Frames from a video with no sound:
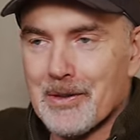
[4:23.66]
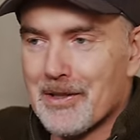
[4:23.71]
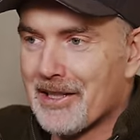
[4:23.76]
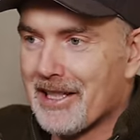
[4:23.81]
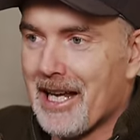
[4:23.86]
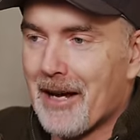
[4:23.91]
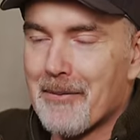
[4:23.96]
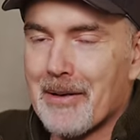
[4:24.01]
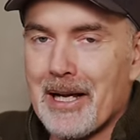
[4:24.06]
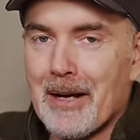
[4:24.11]
was
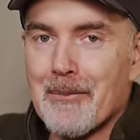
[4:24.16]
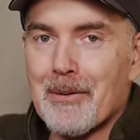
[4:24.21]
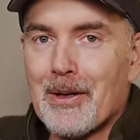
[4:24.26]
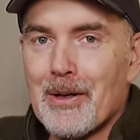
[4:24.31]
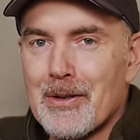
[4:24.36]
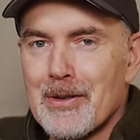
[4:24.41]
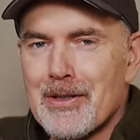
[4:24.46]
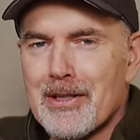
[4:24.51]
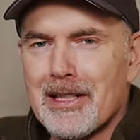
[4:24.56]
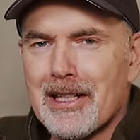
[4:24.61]
coming up
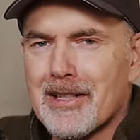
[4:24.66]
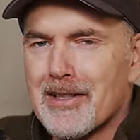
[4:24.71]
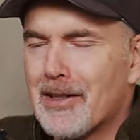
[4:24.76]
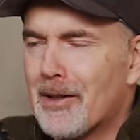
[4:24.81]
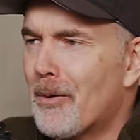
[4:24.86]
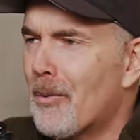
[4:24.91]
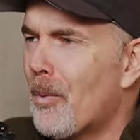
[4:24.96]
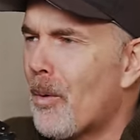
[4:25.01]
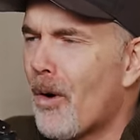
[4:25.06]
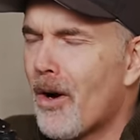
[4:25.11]
constantly. I was
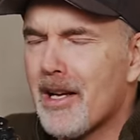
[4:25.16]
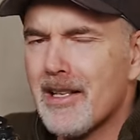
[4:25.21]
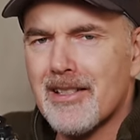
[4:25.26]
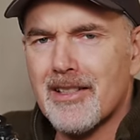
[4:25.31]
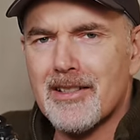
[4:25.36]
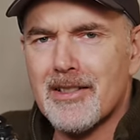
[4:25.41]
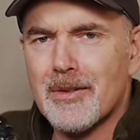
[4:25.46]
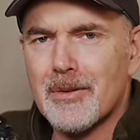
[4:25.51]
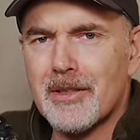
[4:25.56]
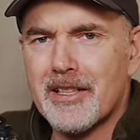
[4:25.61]
thinking, why is
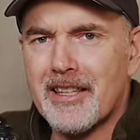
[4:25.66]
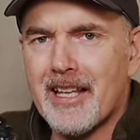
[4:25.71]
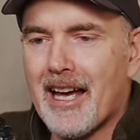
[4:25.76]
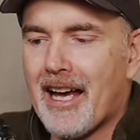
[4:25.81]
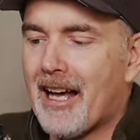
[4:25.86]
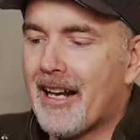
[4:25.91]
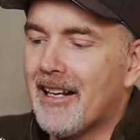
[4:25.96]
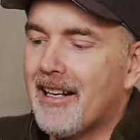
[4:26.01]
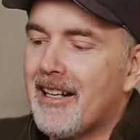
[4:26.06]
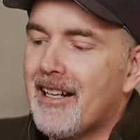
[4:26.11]
it doing
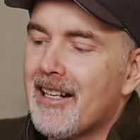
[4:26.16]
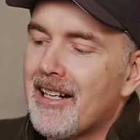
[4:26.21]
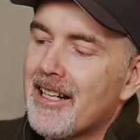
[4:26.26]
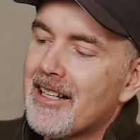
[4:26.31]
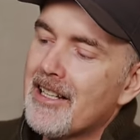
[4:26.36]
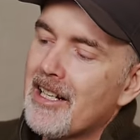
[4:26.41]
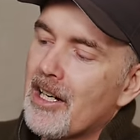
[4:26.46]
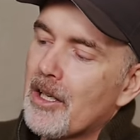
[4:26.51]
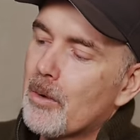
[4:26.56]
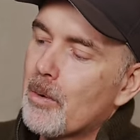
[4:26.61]
that?
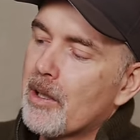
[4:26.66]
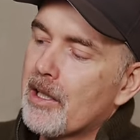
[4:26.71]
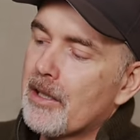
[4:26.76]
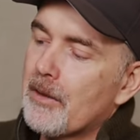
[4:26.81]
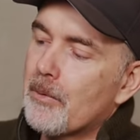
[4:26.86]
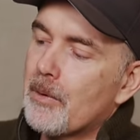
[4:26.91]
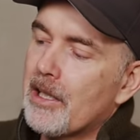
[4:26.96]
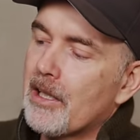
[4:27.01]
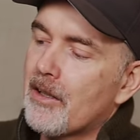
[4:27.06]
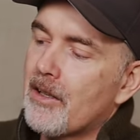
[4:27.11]
And then I
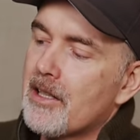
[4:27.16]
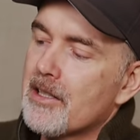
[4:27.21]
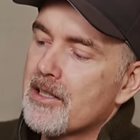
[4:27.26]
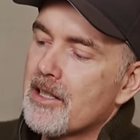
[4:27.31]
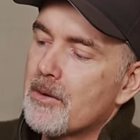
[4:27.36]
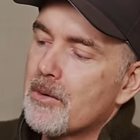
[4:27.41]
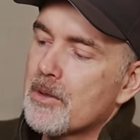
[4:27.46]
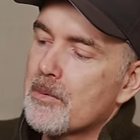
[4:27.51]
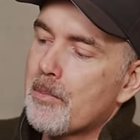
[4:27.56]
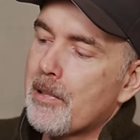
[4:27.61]
quickly realized
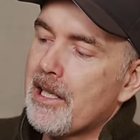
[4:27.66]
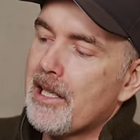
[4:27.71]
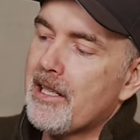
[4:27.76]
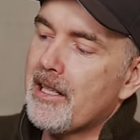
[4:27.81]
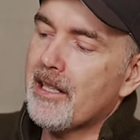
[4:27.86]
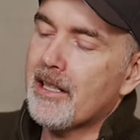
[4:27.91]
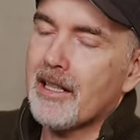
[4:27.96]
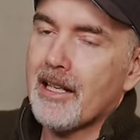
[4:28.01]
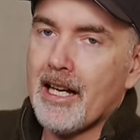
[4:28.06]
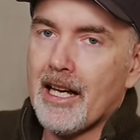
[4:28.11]
that it was
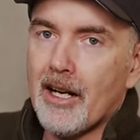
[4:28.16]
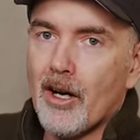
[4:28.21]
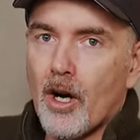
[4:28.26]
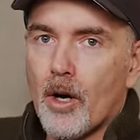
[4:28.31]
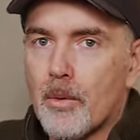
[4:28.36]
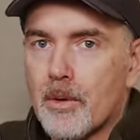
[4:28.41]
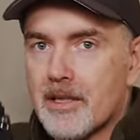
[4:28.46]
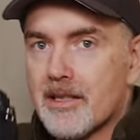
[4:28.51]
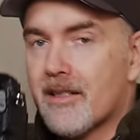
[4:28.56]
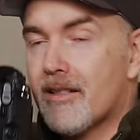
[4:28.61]
peaking and
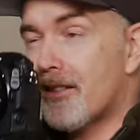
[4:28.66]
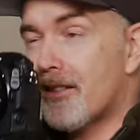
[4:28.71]
I was